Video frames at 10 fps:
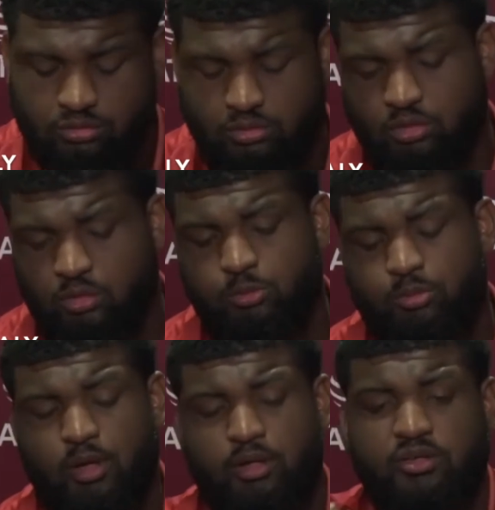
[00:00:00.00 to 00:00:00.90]
You know, we
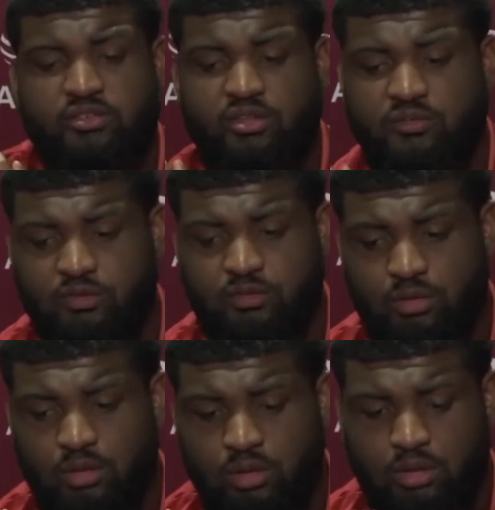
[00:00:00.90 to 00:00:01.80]
pride ourselves to,
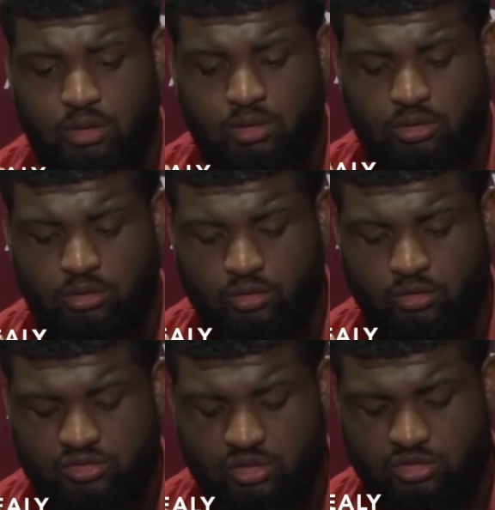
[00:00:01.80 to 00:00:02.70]
you know,
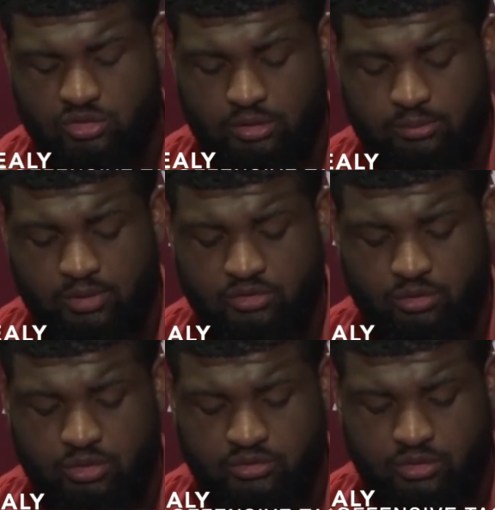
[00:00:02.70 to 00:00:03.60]
it's our job to make sure
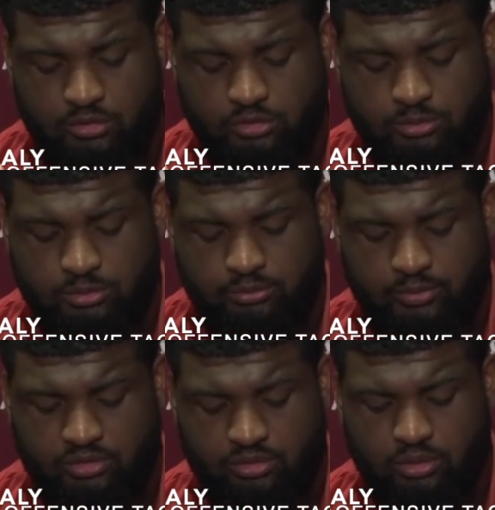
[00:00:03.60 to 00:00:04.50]
he's comfortable,
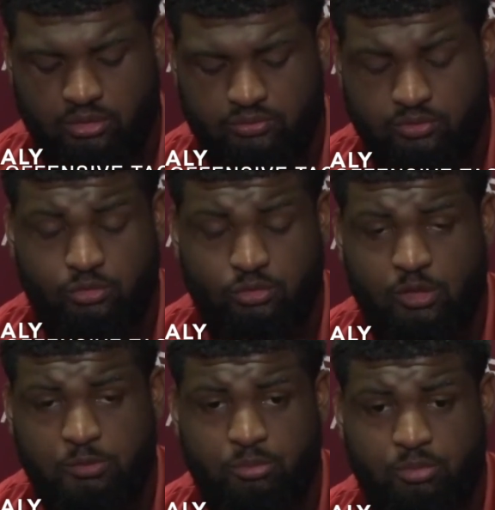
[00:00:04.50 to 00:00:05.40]
make sure he don't feel no
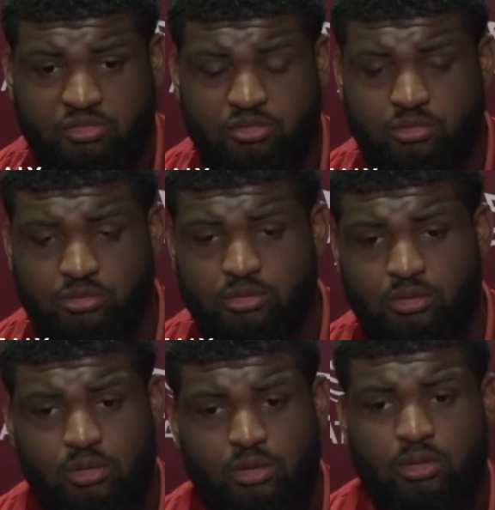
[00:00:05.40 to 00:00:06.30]
type of pressure.
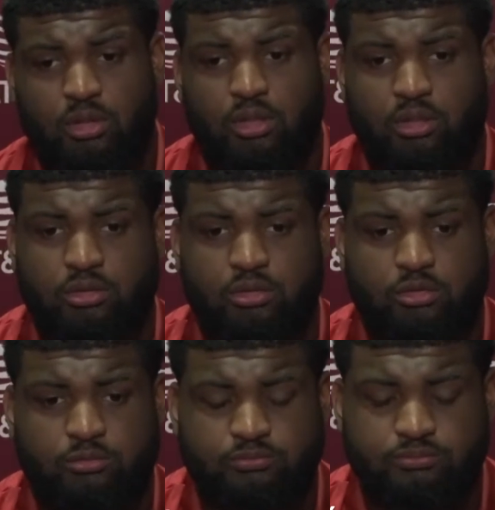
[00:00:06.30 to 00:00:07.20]

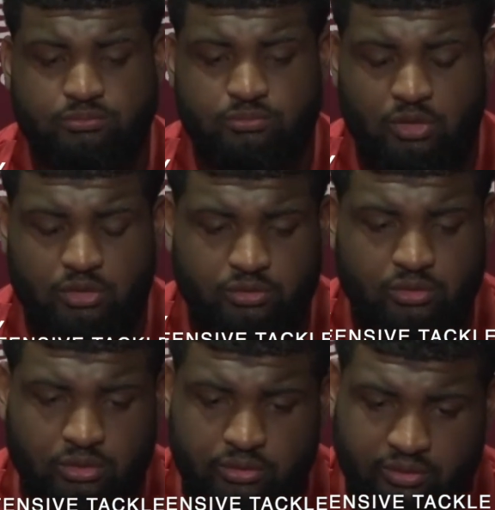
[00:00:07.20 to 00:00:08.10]
And like you
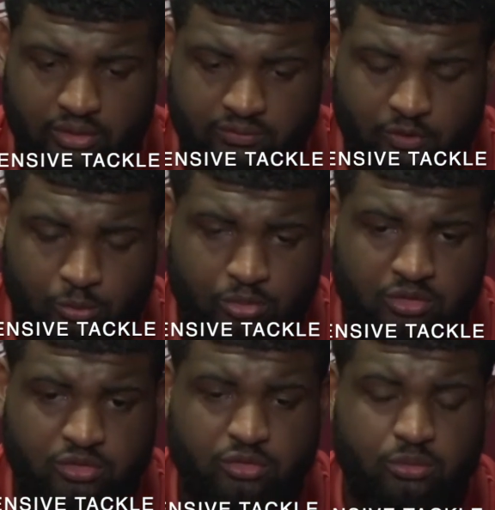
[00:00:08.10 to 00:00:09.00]
said, he said he felt
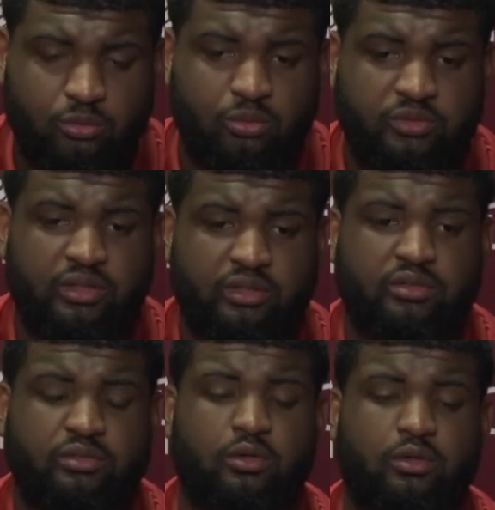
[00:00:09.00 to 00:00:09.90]
pressure, so we take
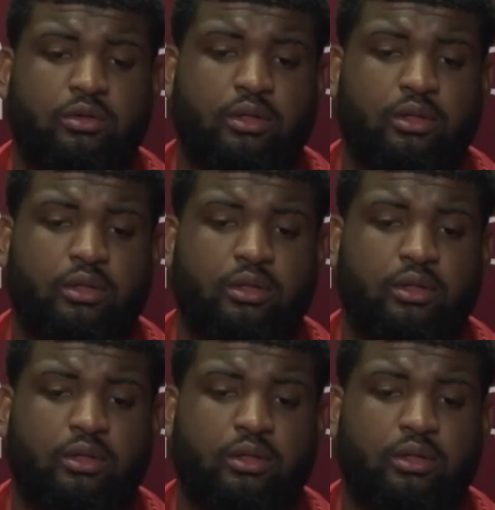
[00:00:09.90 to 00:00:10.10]
that to heart.